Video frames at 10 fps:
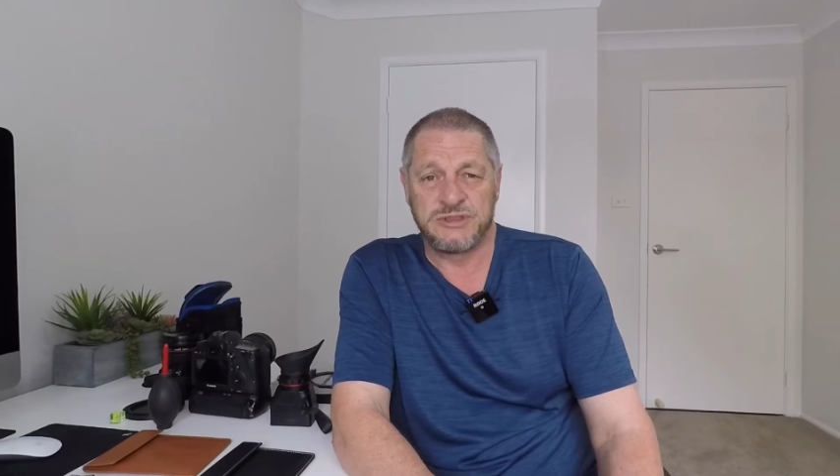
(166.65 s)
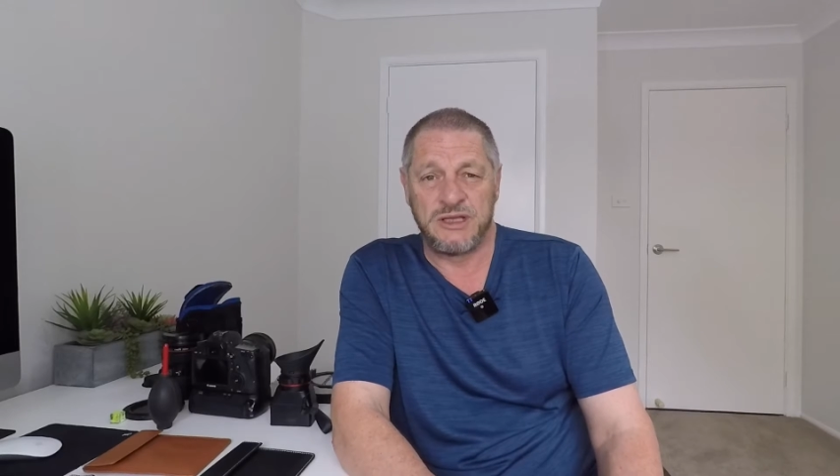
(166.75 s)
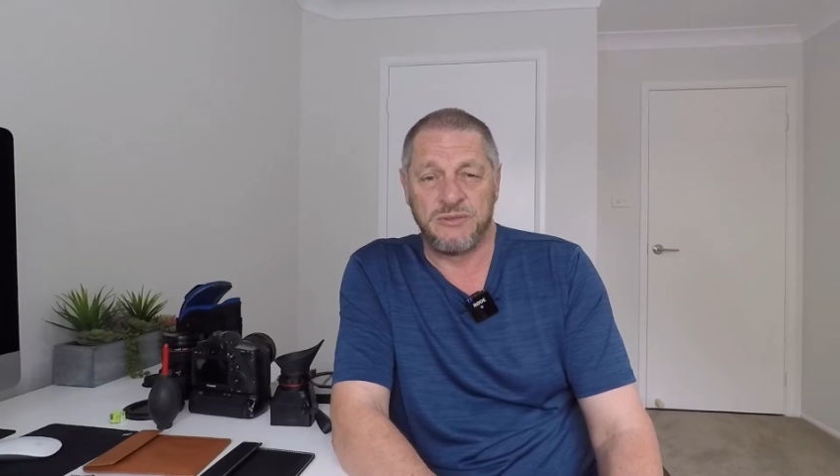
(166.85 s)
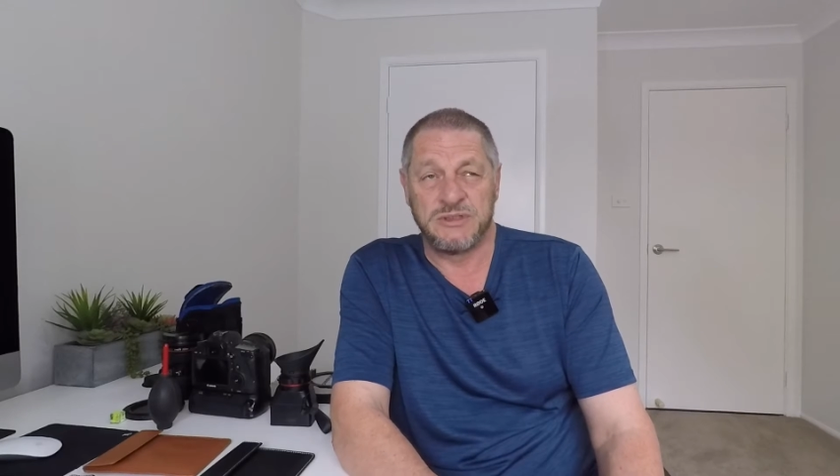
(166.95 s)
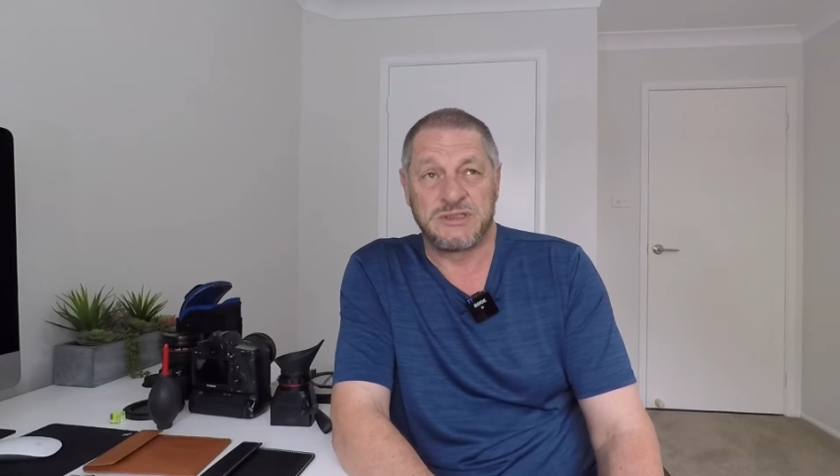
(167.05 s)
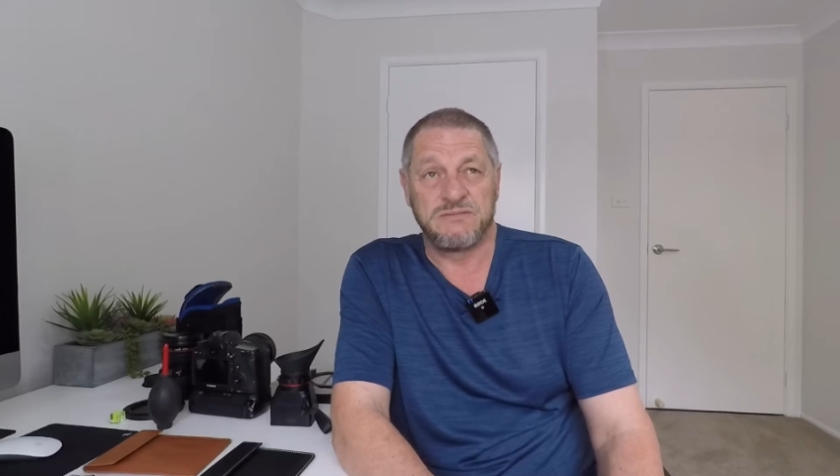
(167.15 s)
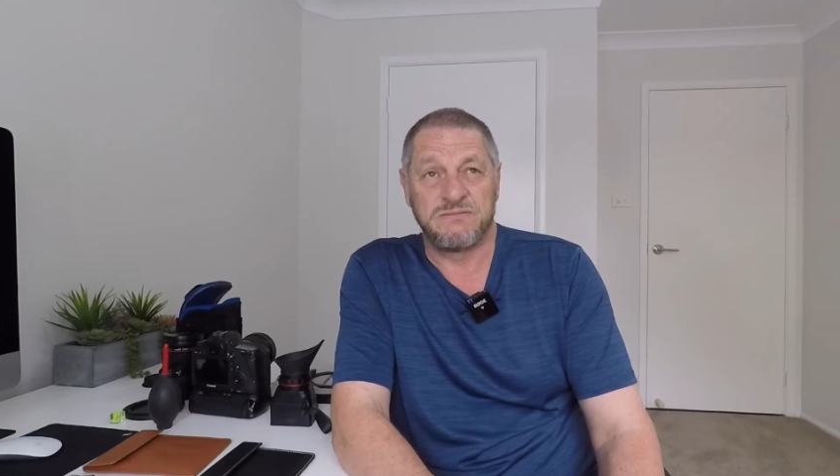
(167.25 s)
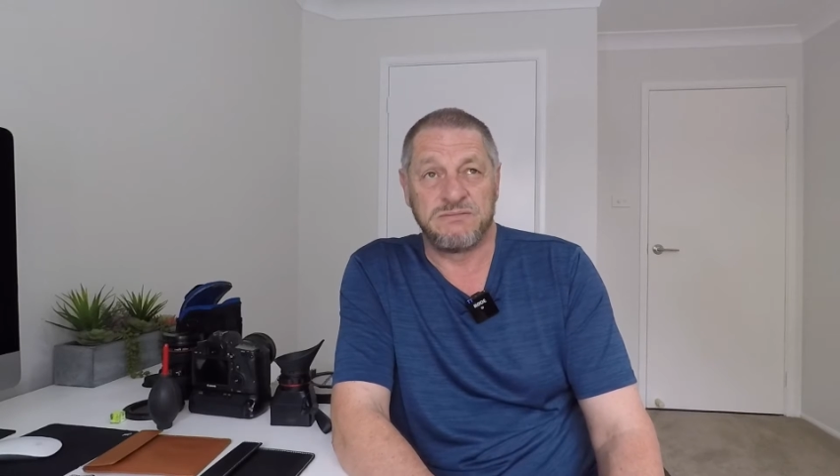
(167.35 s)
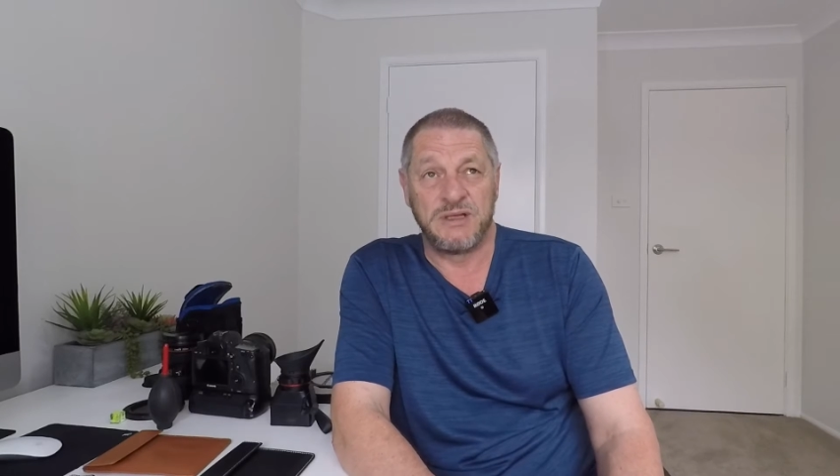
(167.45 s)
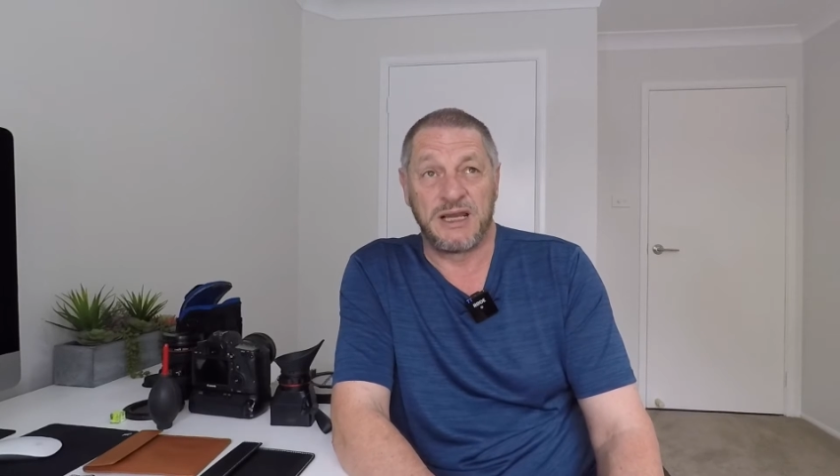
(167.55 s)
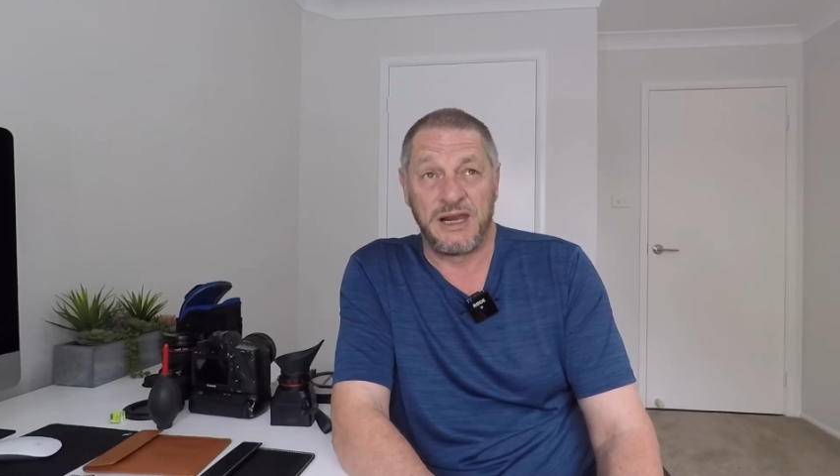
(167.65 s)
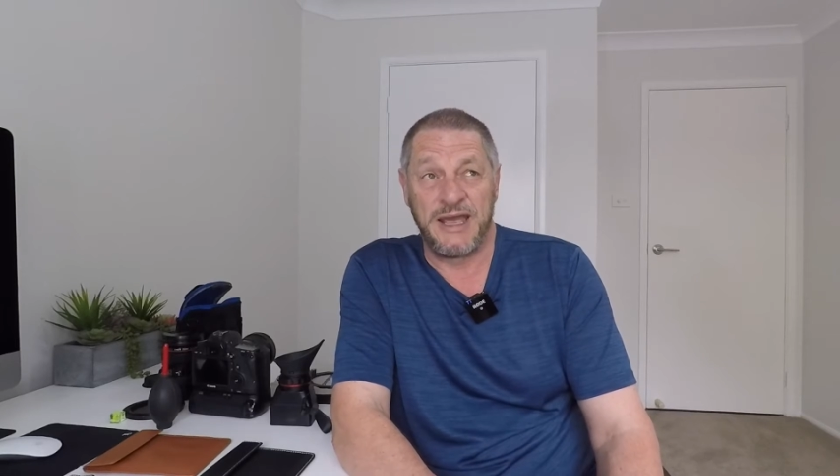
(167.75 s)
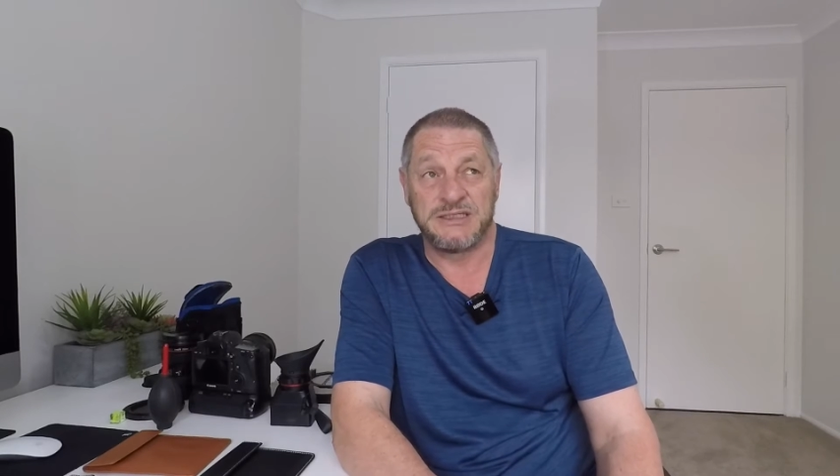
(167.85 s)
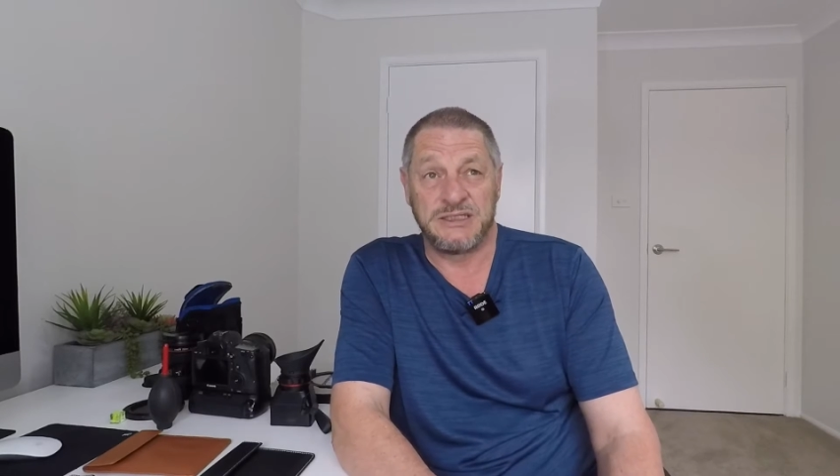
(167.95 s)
the clouds